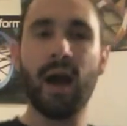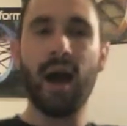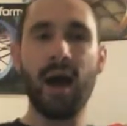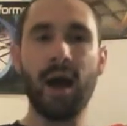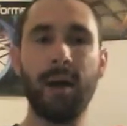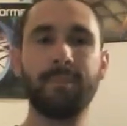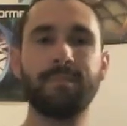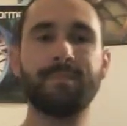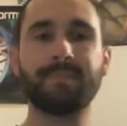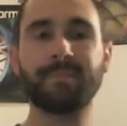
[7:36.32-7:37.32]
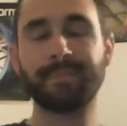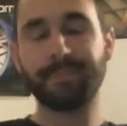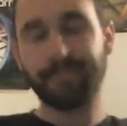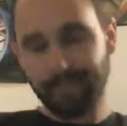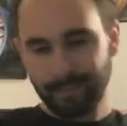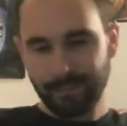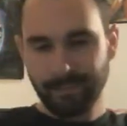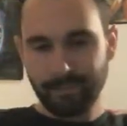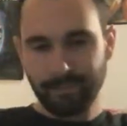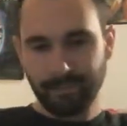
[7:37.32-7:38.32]

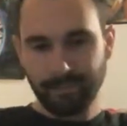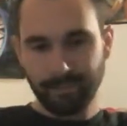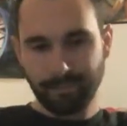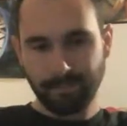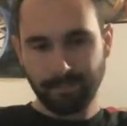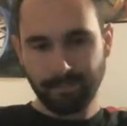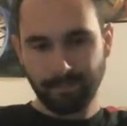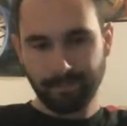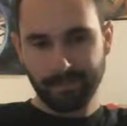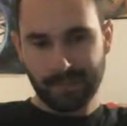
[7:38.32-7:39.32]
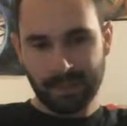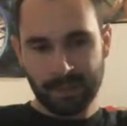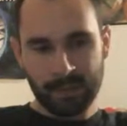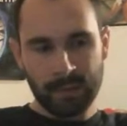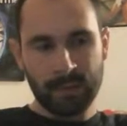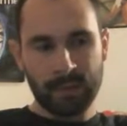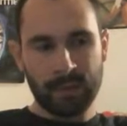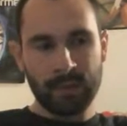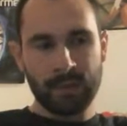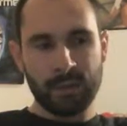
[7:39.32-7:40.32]
Nothing is said.